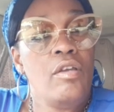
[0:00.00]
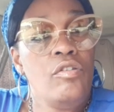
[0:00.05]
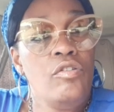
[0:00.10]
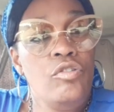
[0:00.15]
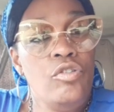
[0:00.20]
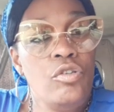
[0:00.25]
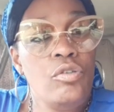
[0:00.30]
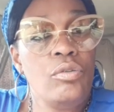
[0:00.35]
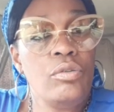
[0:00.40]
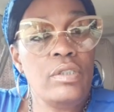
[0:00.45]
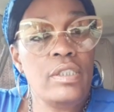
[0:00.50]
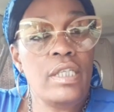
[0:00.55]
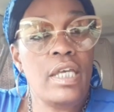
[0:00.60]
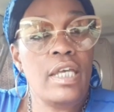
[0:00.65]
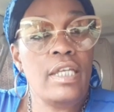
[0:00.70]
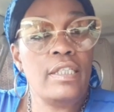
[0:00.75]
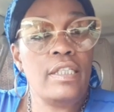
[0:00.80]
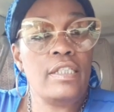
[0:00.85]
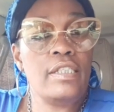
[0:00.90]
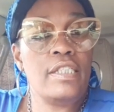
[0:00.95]
You
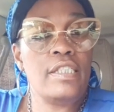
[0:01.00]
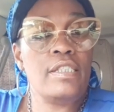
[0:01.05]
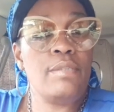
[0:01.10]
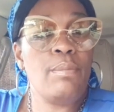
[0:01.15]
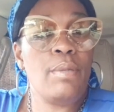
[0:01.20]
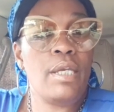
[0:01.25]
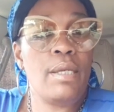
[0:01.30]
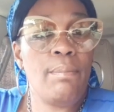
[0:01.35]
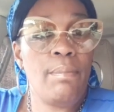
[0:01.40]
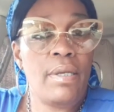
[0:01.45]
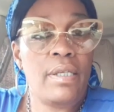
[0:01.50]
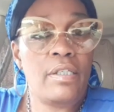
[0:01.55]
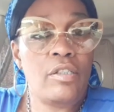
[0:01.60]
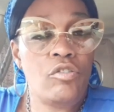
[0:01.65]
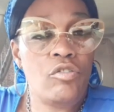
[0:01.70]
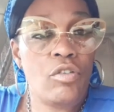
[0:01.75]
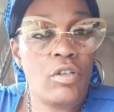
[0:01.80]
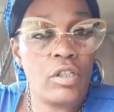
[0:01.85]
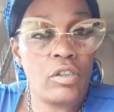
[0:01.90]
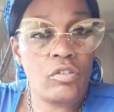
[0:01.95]
said that this man made a
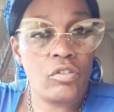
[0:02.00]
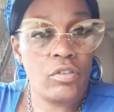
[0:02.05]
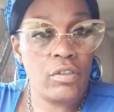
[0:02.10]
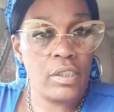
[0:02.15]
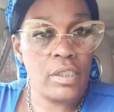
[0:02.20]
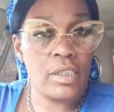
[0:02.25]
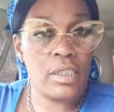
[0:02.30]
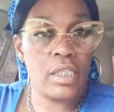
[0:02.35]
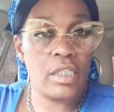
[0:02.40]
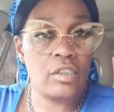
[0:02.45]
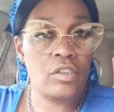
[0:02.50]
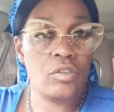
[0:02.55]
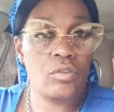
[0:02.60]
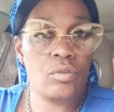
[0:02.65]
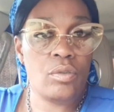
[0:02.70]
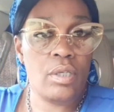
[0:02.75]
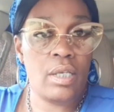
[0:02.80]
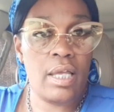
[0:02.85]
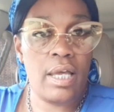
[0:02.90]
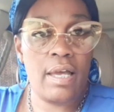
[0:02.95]
drug transaction
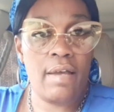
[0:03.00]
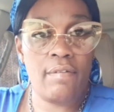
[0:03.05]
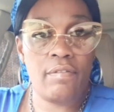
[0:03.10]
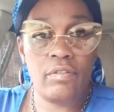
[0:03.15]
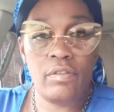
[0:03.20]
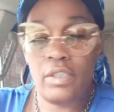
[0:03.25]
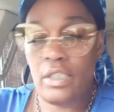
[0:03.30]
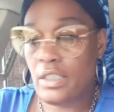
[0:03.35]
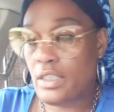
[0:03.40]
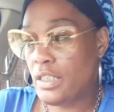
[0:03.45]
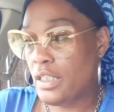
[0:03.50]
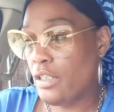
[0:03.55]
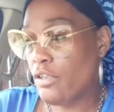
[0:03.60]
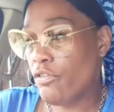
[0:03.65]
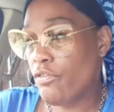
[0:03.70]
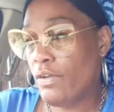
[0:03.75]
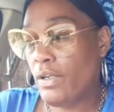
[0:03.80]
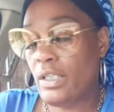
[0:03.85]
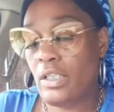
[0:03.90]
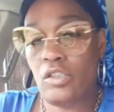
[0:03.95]
on live. Listen,
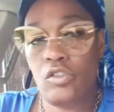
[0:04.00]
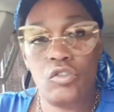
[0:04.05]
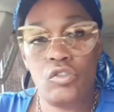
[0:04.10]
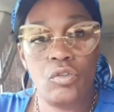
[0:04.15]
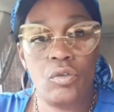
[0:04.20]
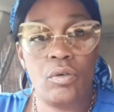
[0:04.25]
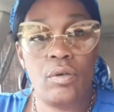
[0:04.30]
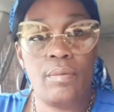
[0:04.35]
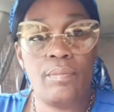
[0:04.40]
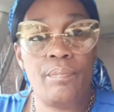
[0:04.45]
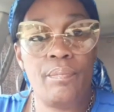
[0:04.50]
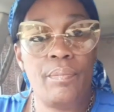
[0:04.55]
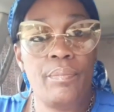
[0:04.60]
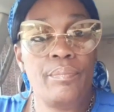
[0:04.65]
granted, y'all,